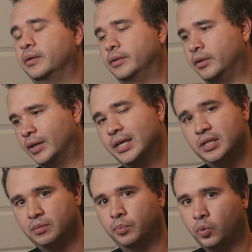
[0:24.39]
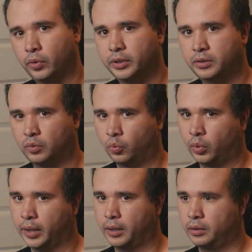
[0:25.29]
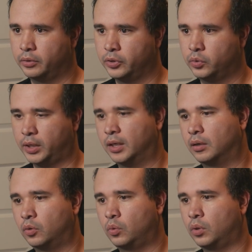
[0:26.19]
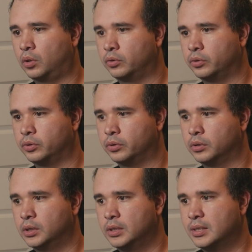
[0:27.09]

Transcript: There is a point where you can no longer